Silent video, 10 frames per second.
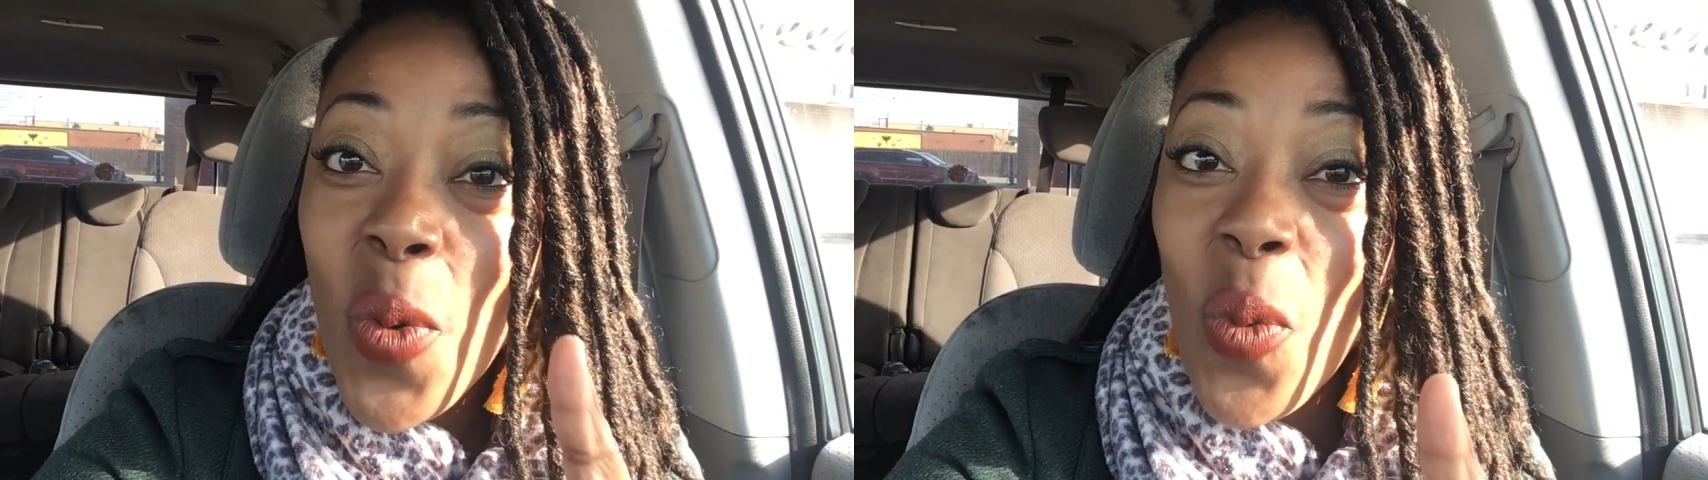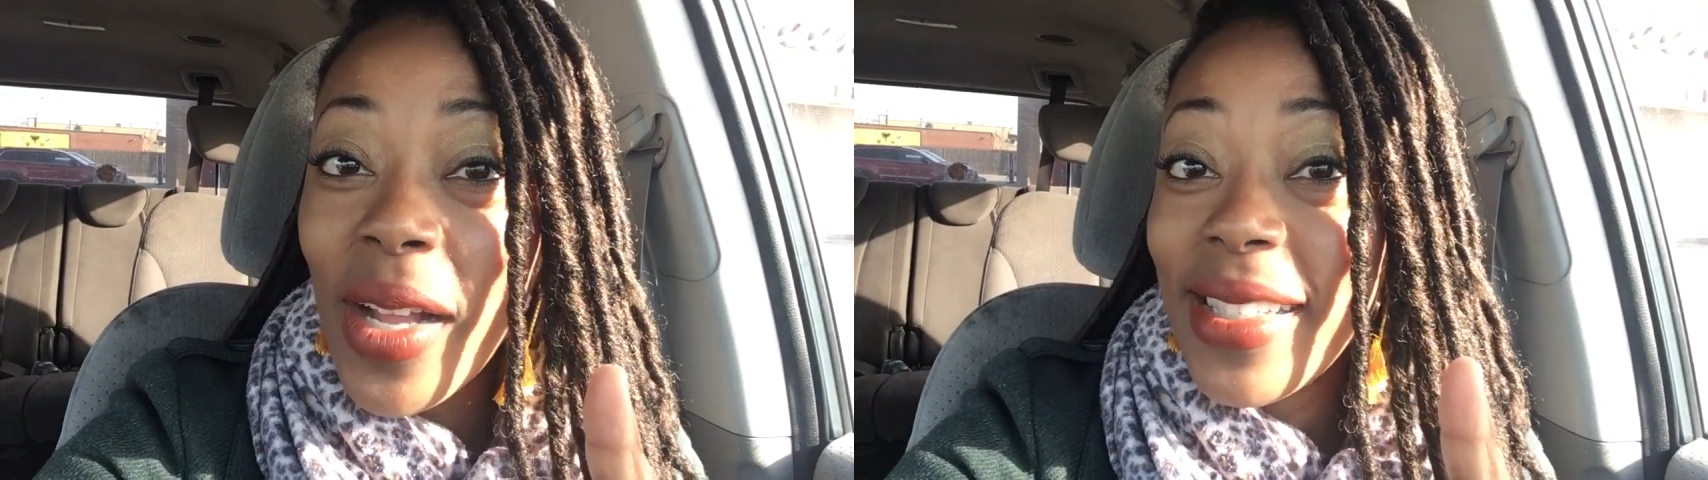
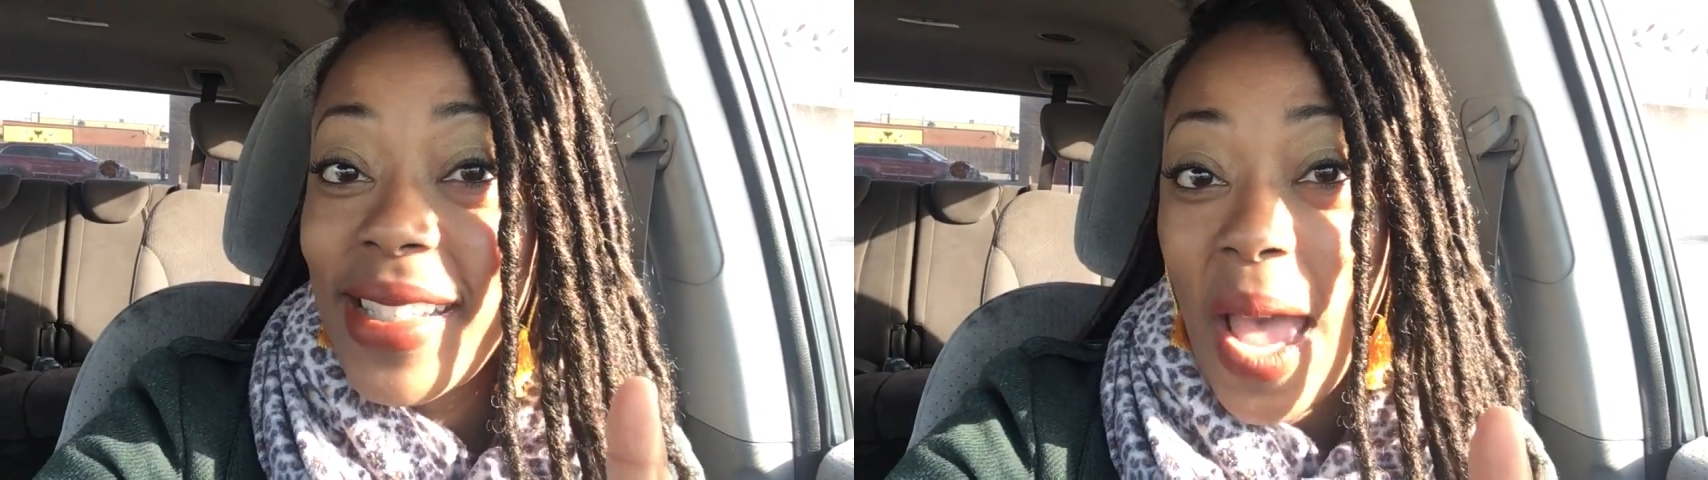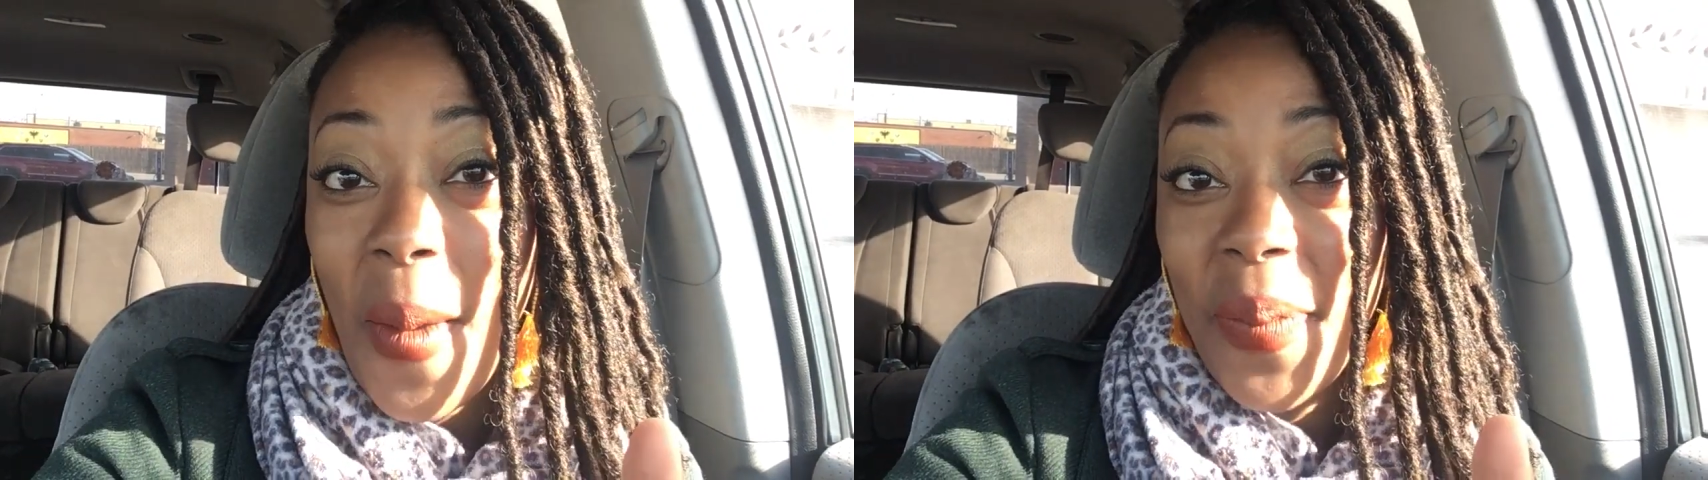One
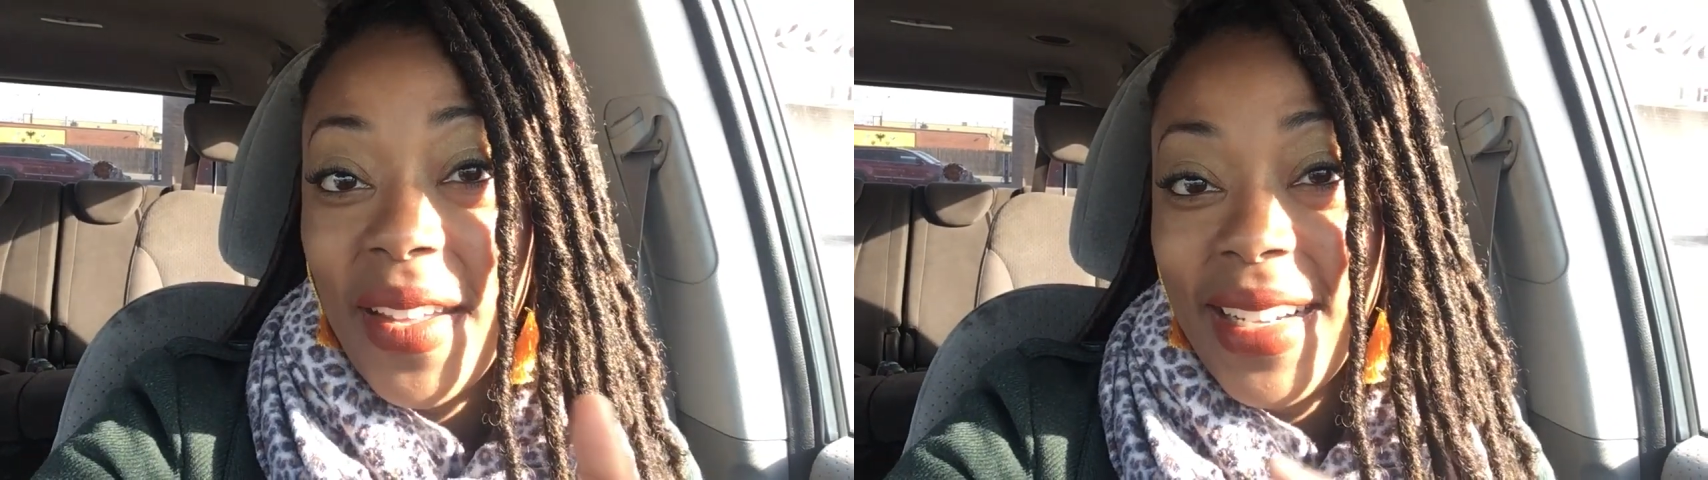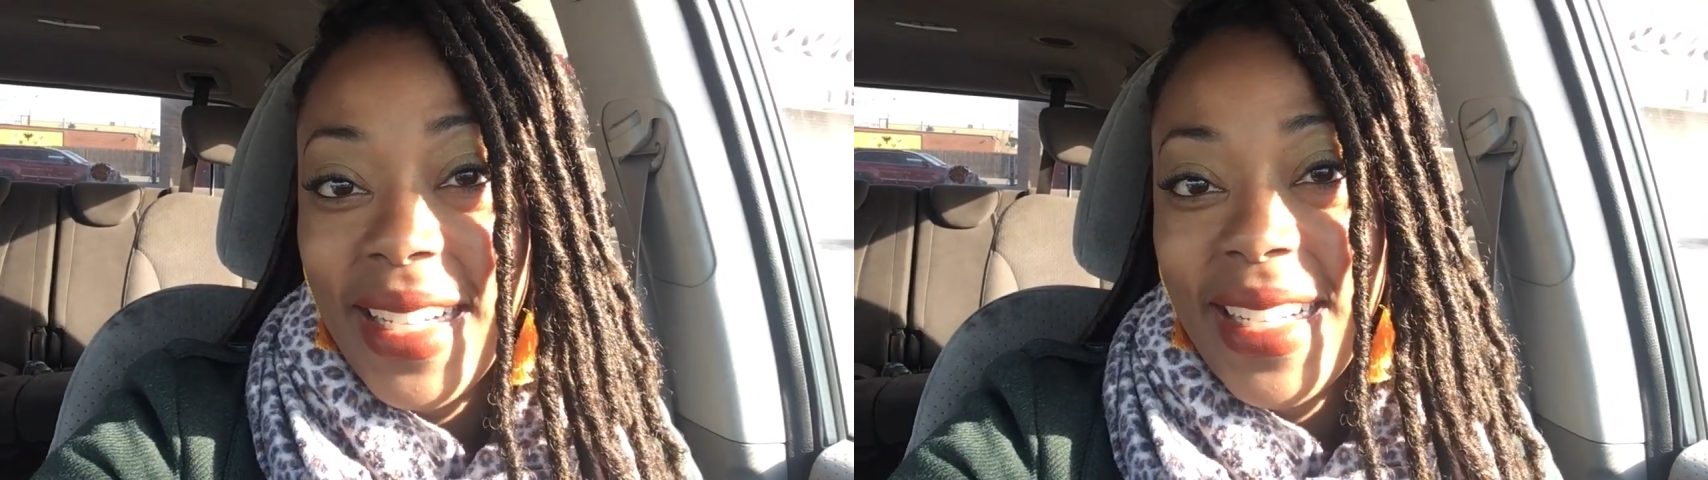step
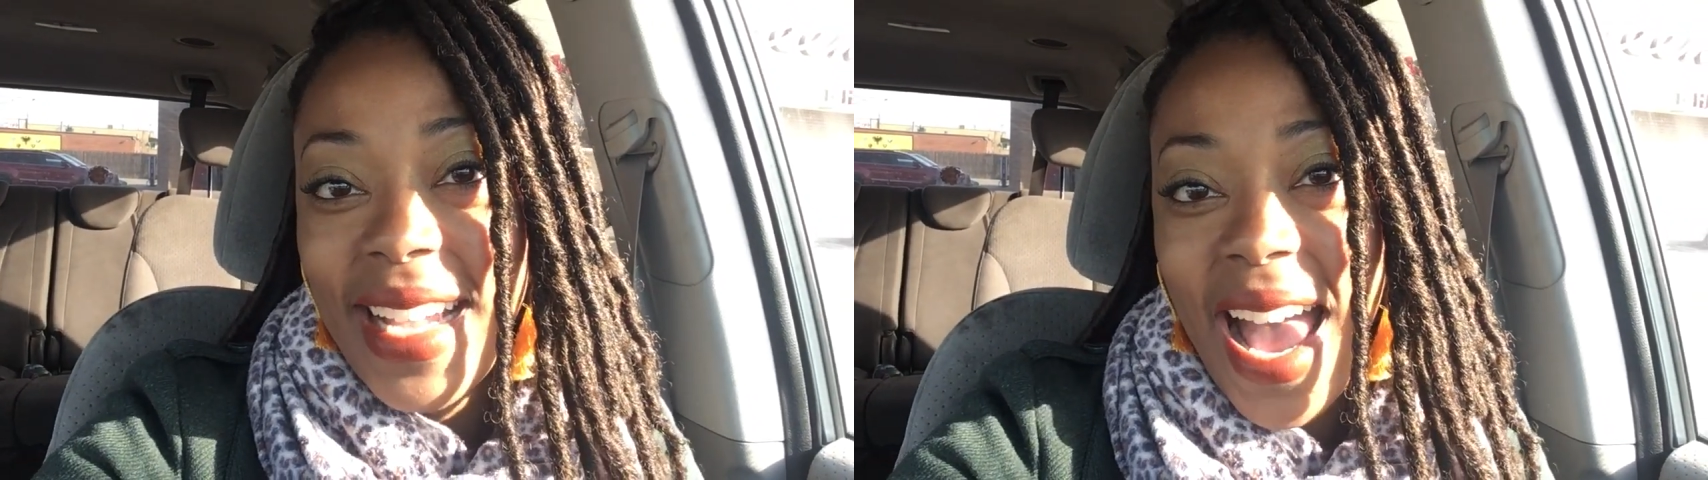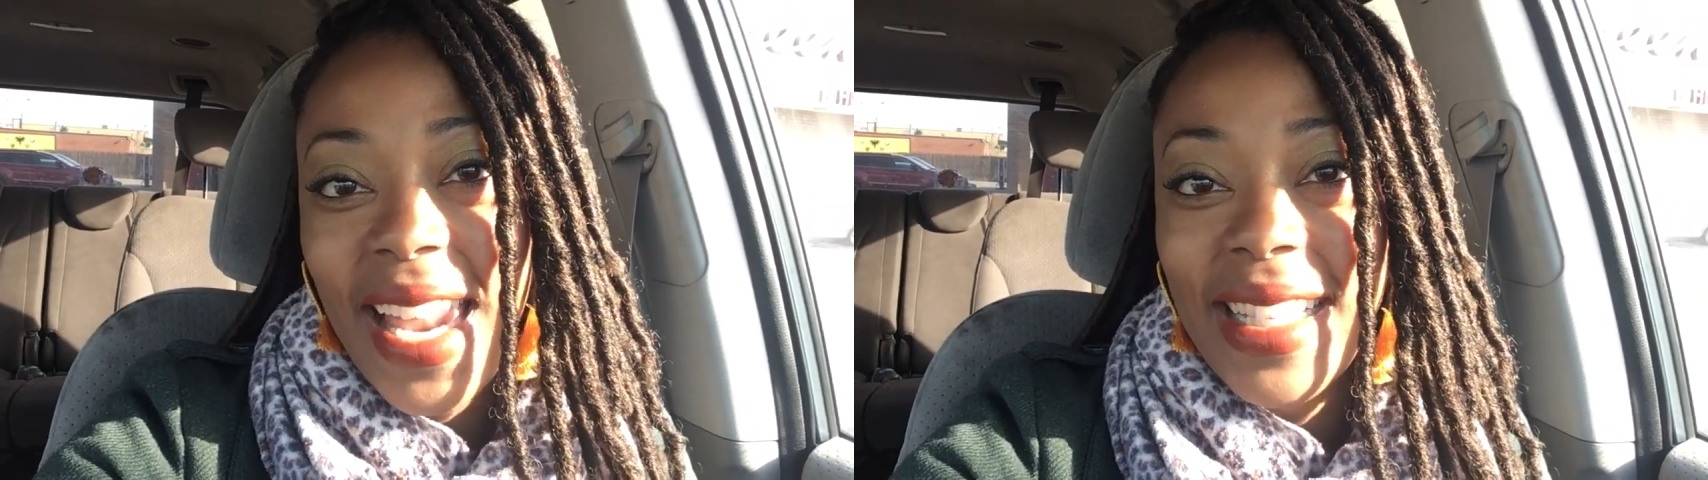
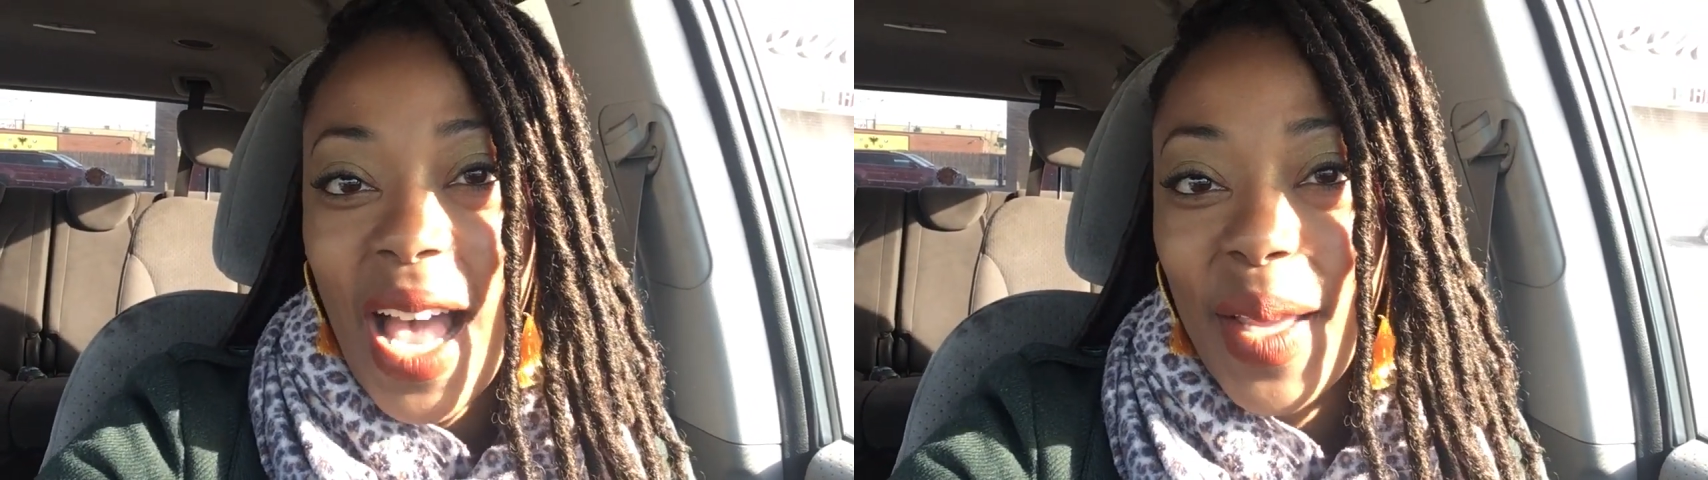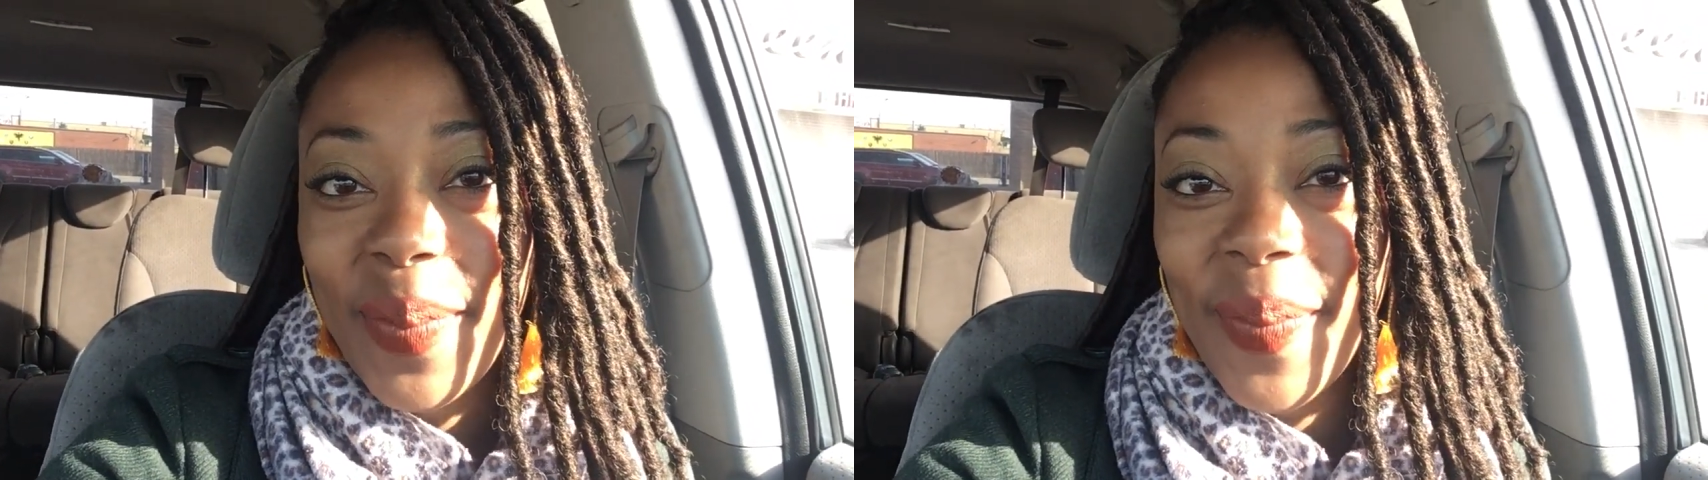at a
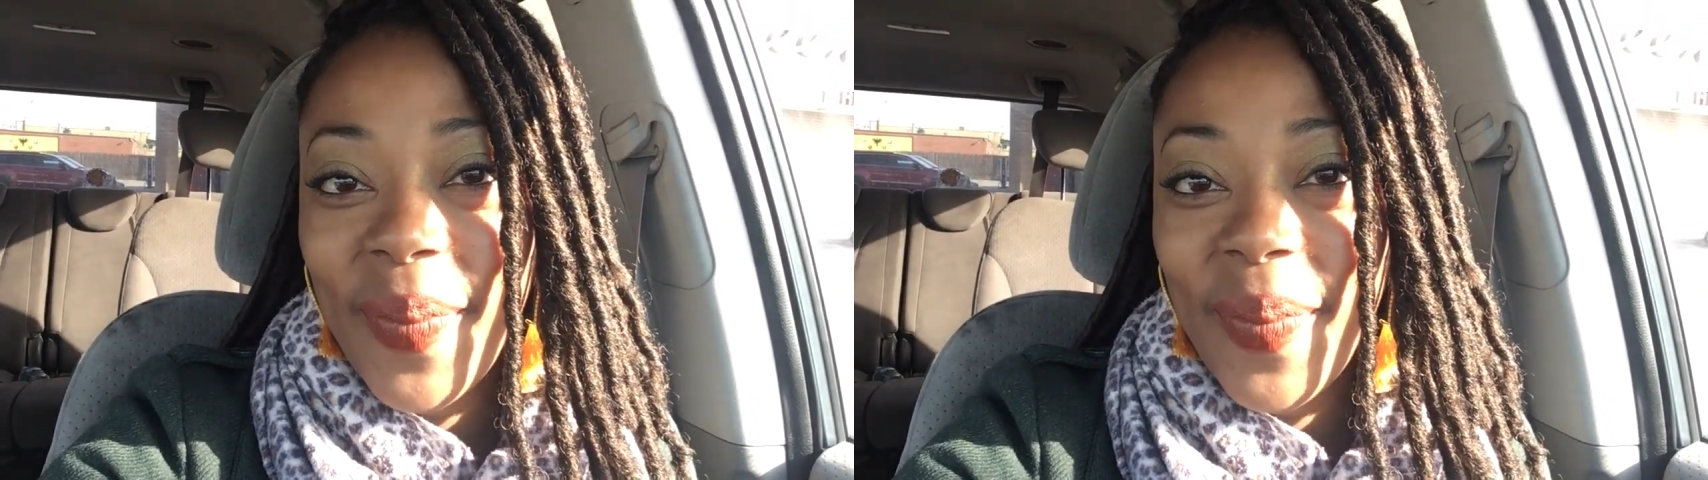time.